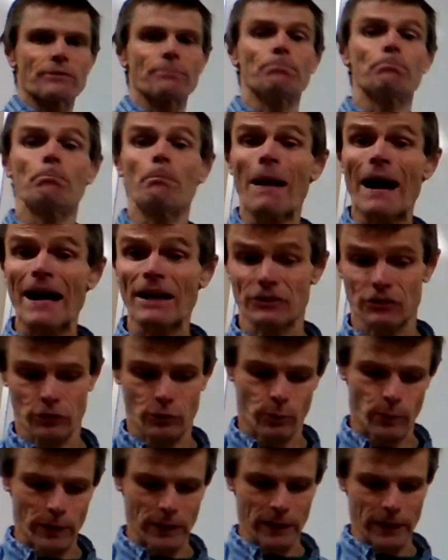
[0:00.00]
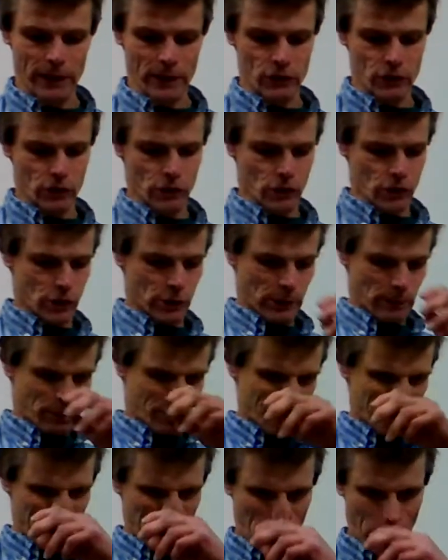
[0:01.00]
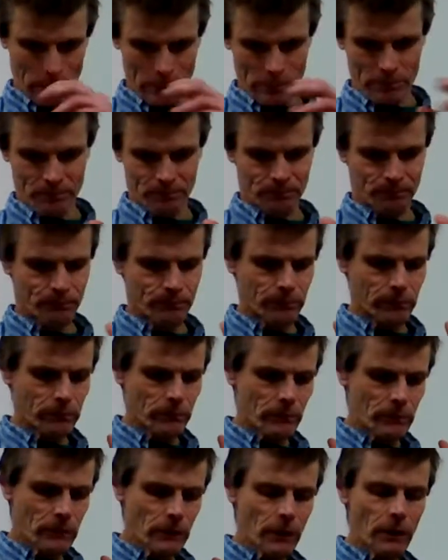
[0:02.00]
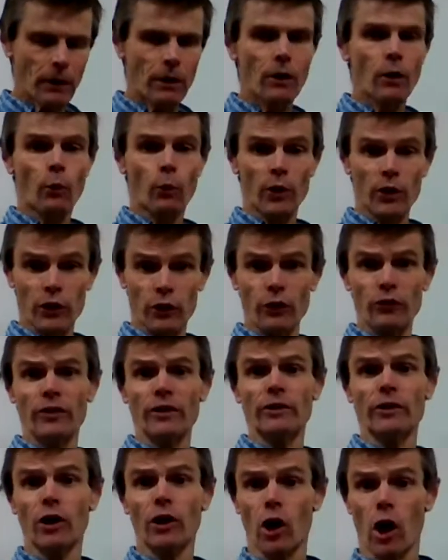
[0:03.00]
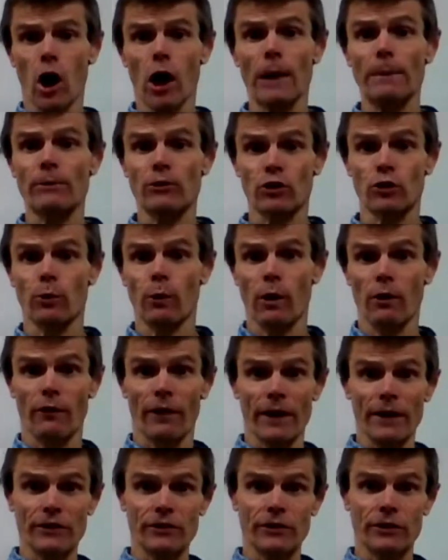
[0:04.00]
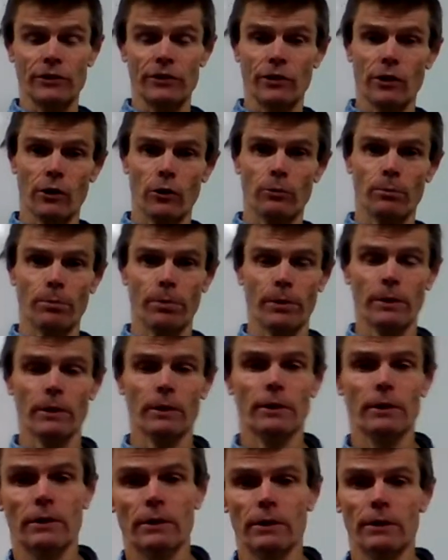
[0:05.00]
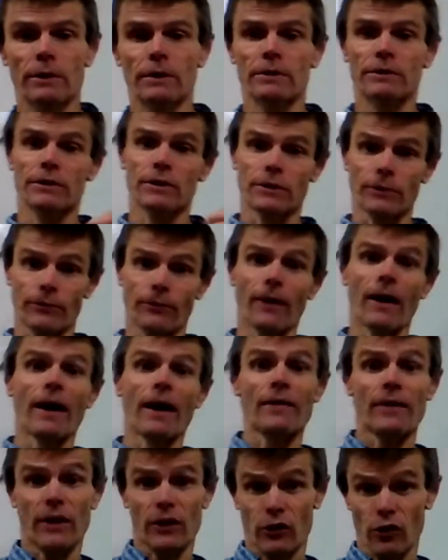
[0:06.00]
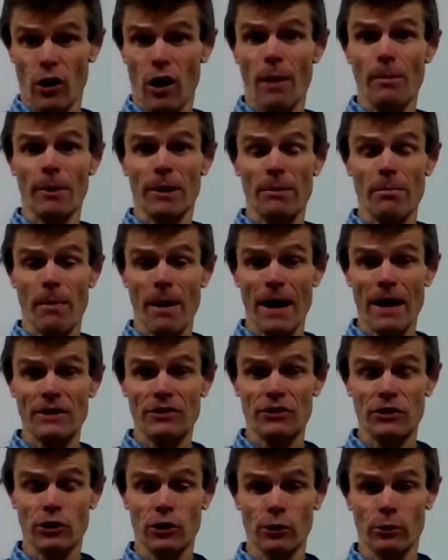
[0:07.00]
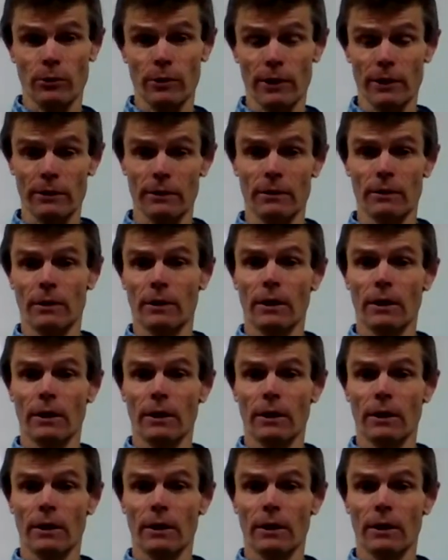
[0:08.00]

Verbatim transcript: of mass relationships. We're using the carbon 12 isotope to define the atomic mass unit,